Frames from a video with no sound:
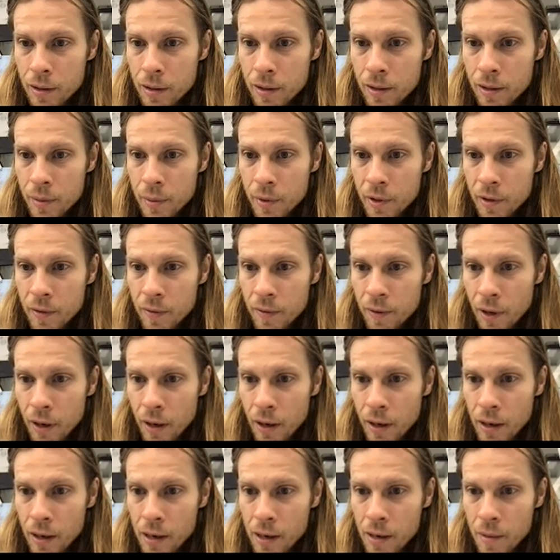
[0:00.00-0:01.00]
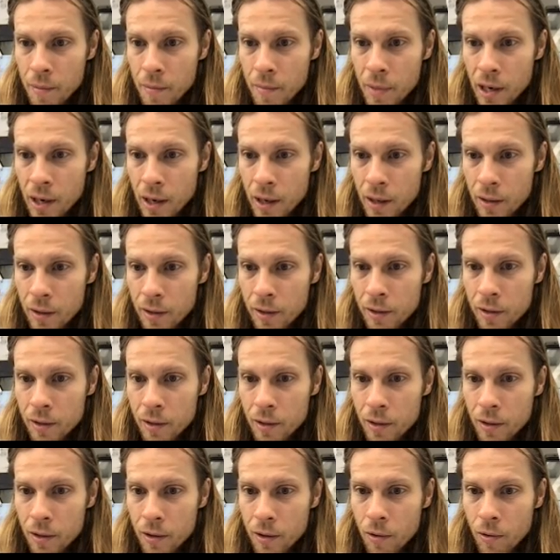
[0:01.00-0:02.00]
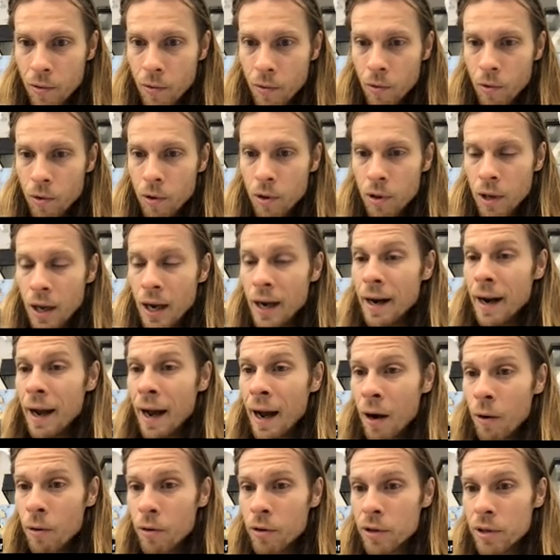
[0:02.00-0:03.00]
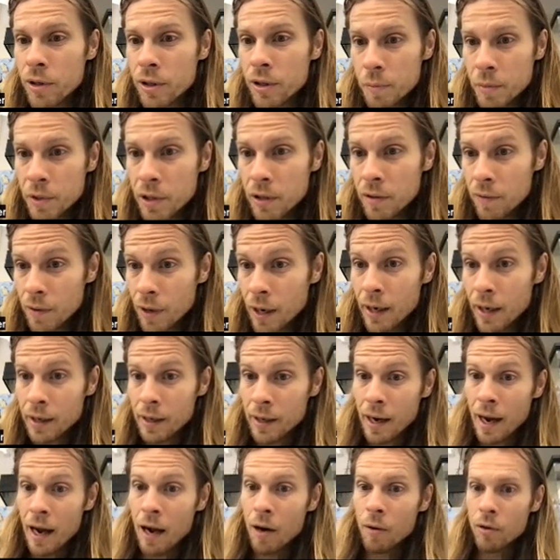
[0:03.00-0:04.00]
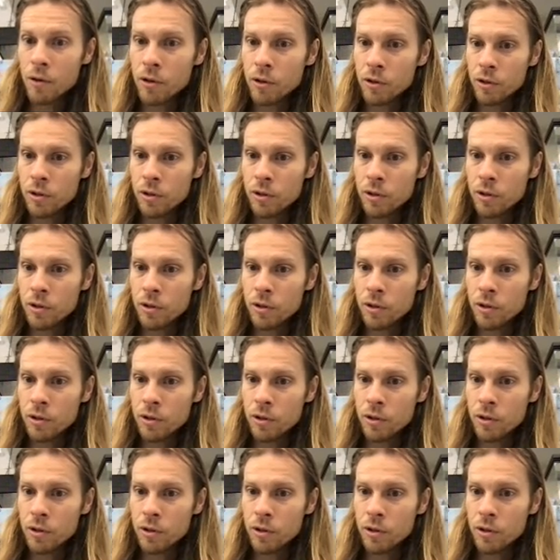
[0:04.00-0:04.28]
speed of light, and minutes. Or light hours, speed of light, and hours.